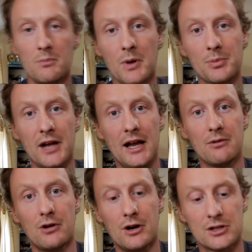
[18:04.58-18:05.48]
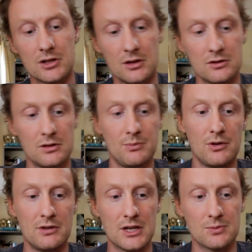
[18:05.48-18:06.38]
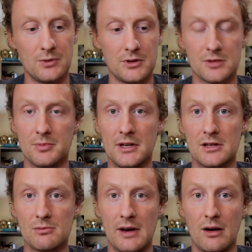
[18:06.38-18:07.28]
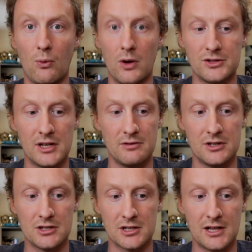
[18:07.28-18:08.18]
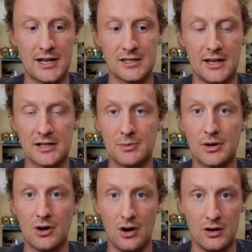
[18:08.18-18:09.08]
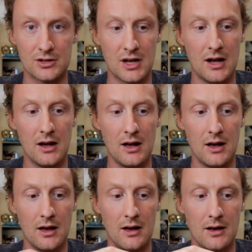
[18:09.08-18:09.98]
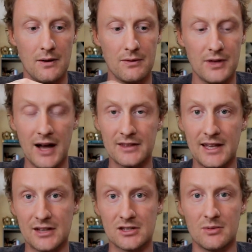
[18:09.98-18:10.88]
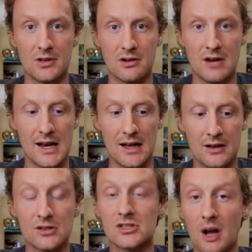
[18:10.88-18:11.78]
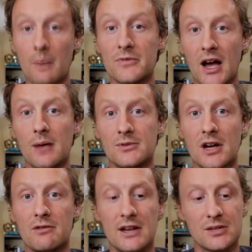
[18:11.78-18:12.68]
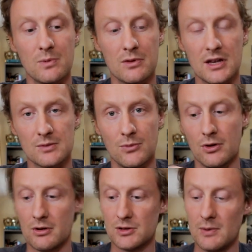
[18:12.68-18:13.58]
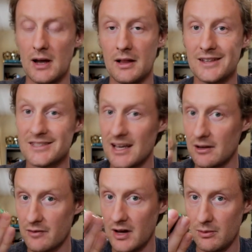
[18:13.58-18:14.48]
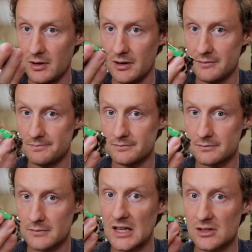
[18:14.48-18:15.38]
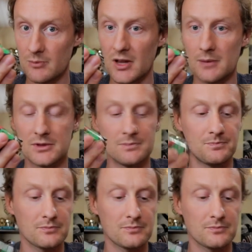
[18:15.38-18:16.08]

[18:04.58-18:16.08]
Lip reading: My plan was to put this one on display as well once it reaches its last legs, because that takes some of the credit. Sometimes I raced with this motor as well instead of that one. Sometimes.